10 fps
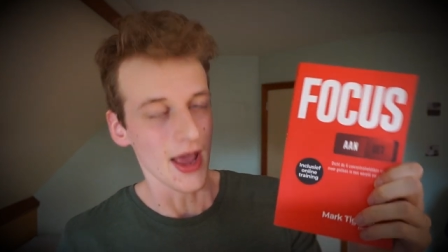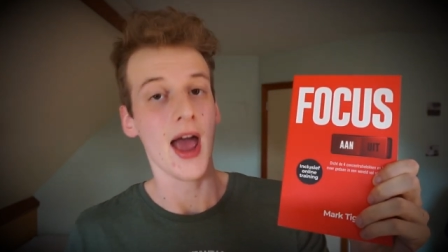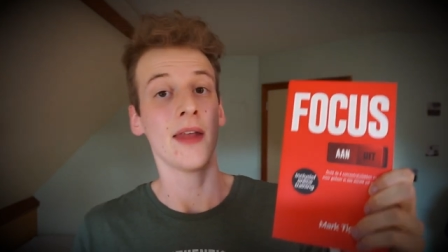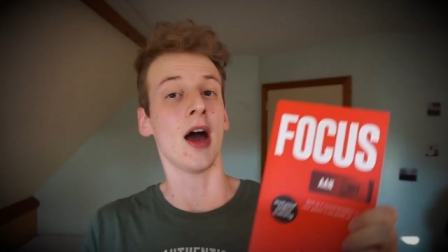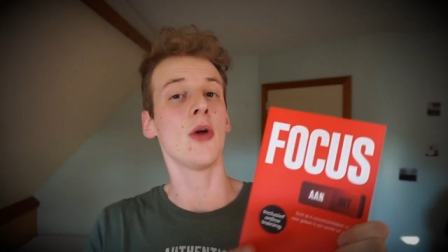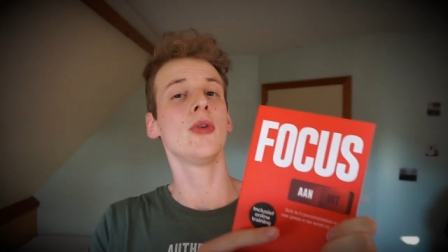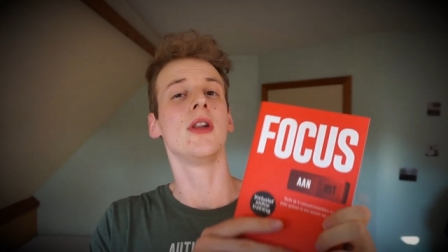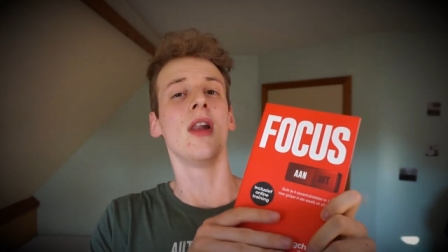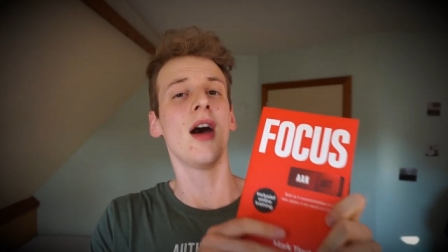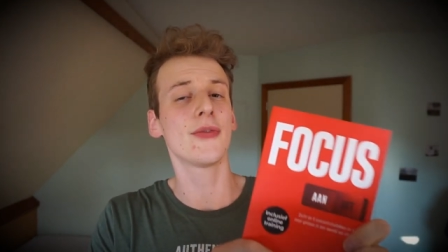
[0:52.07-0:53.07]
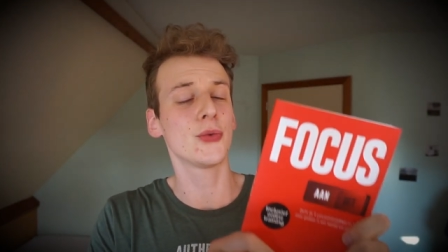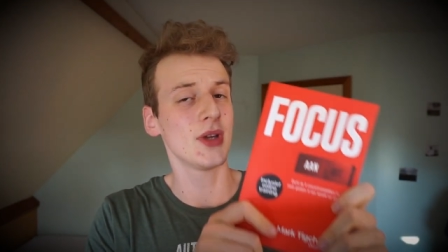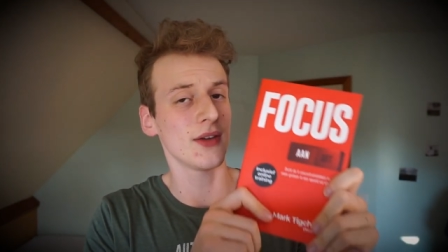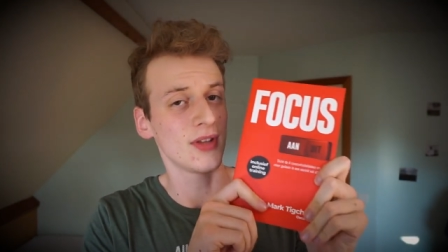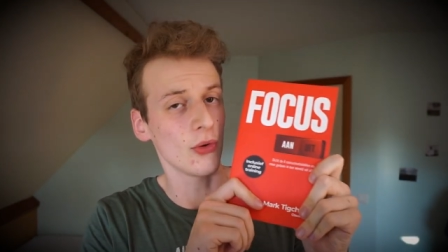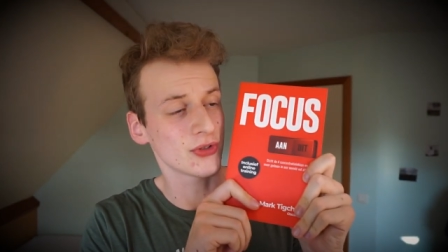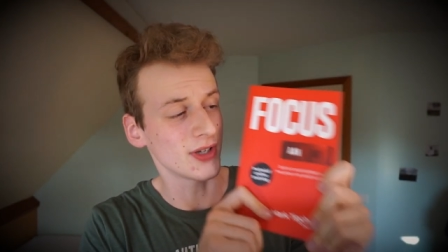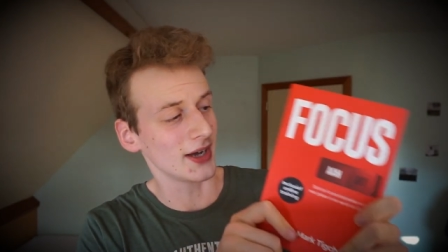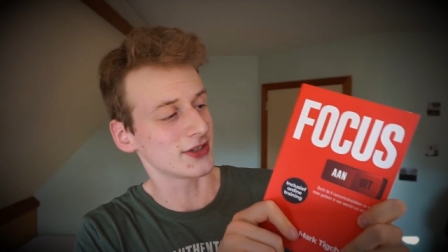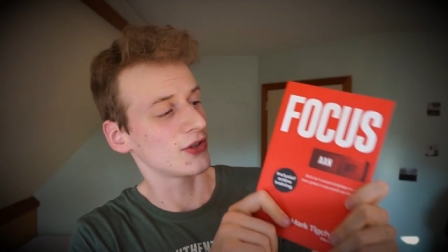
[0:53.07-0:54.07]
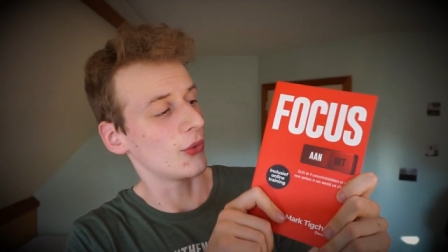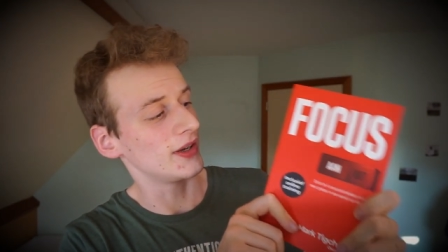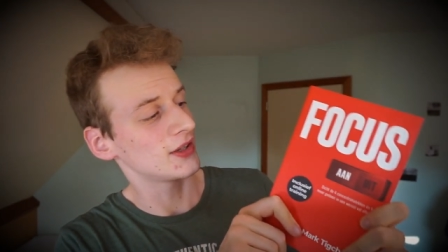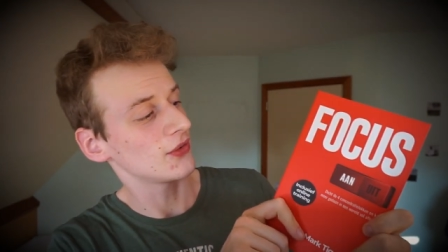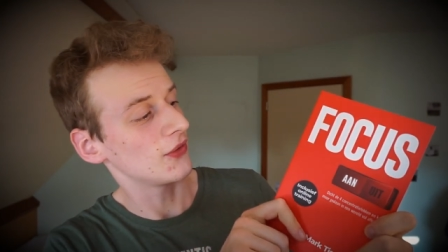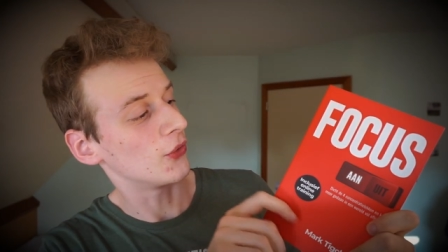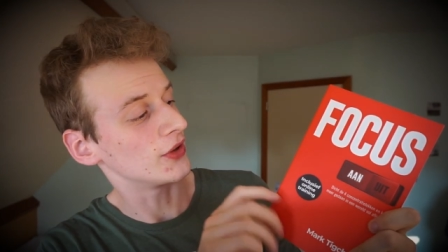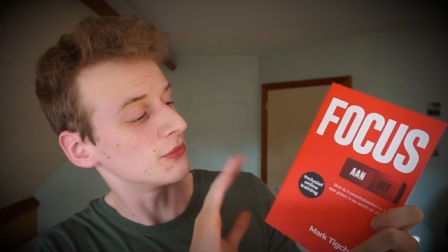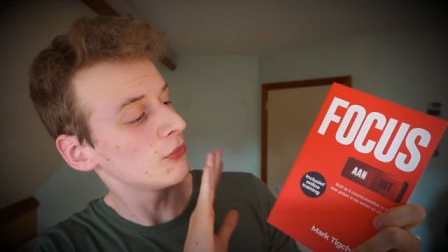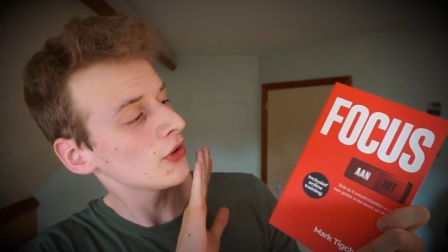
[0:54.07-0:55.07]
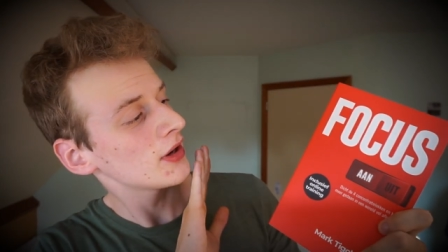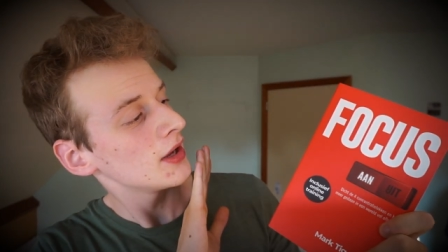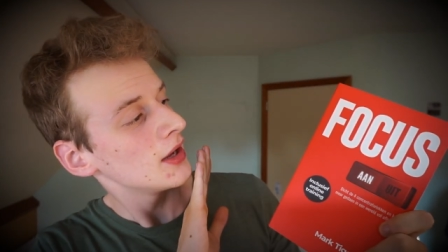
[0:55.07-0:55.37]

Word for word: And I would love to give those guys credits for this book,